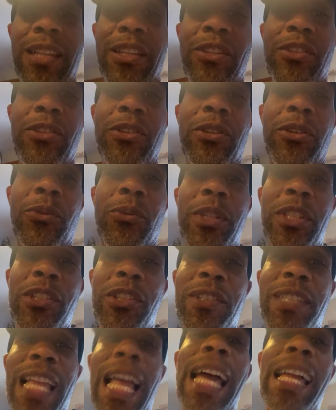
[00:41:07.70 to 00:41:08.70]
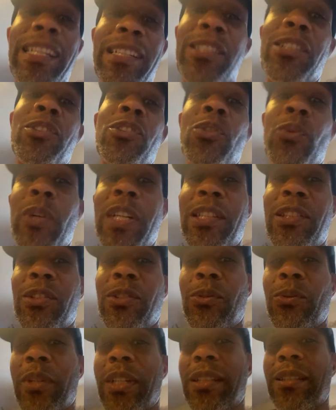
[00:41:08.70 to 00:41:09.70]
we just added a twist
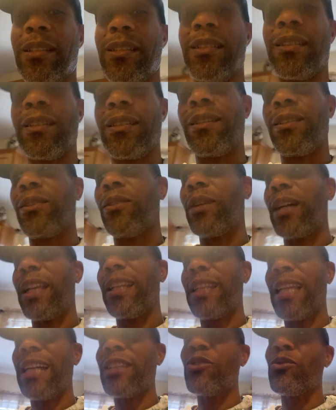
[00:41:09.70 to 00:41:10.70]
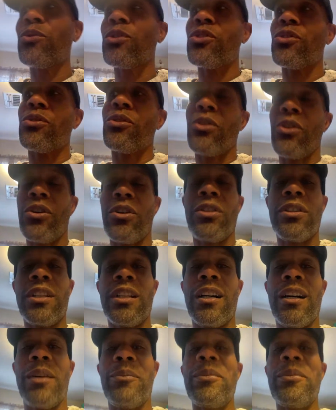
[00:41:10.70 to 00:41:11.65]
to it, and that's what you call